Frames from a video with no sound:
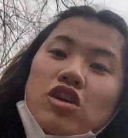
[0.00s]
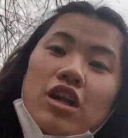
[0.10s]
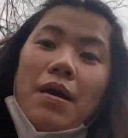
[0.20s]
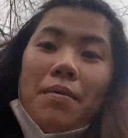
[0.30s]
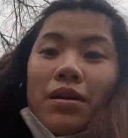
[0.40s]

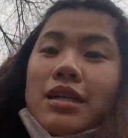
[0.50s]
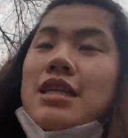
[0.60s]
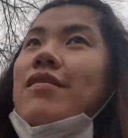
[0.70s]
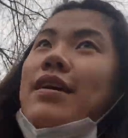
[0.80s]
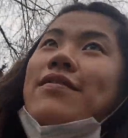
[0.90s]
channel my
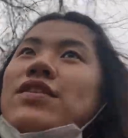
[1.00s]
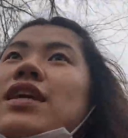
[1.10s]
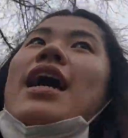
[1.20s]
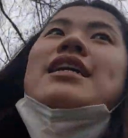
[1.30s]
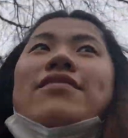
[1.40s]
productivity for
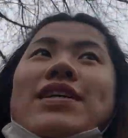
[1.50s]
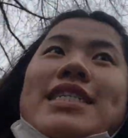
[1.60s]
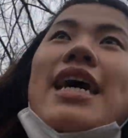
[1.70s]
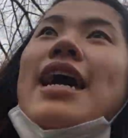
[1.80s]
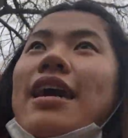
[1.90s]
the end of the
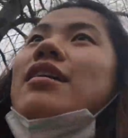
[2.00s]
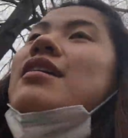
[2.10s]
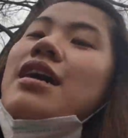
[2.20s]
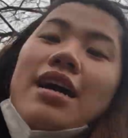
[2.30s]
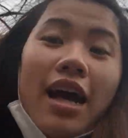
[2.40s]
day,
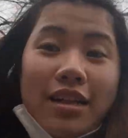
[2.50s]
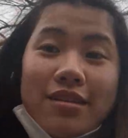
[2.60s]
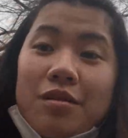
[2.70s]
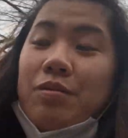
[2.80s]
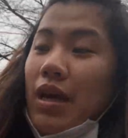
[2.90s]
end
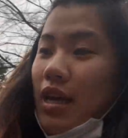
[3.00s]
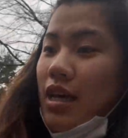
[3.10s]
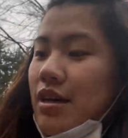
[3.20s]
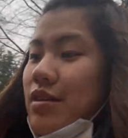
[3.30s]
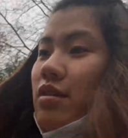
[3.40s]
of the week,
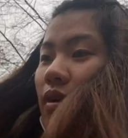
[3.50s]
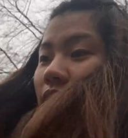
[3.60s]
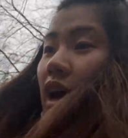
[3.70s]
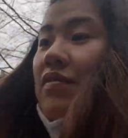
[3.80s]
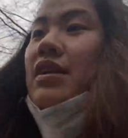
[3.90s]
so I can have a